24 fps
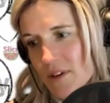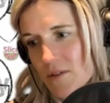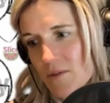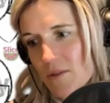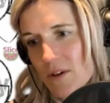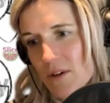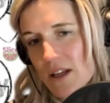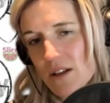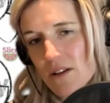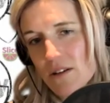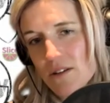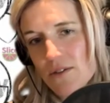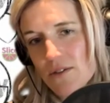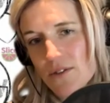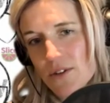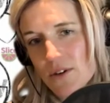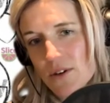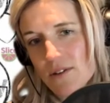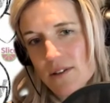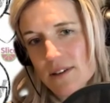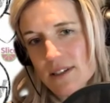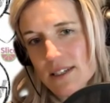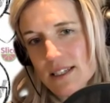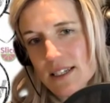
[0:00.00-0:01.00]
we look
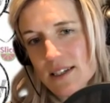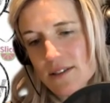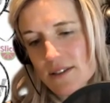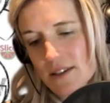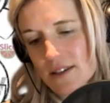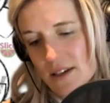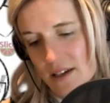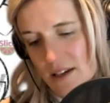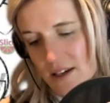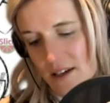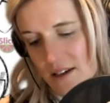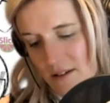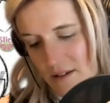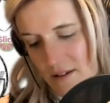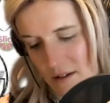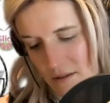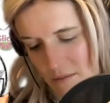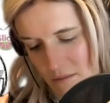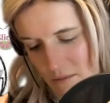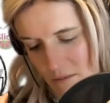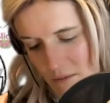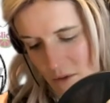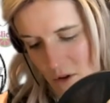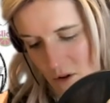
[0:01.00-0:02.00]
forward to hearing
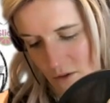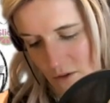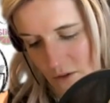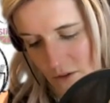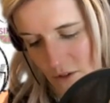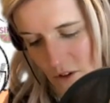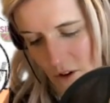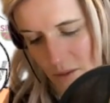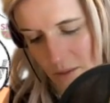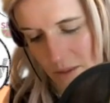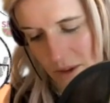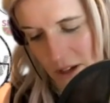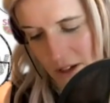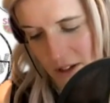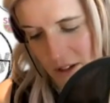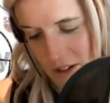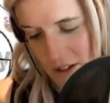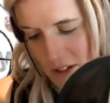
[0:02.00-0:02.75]
more from you.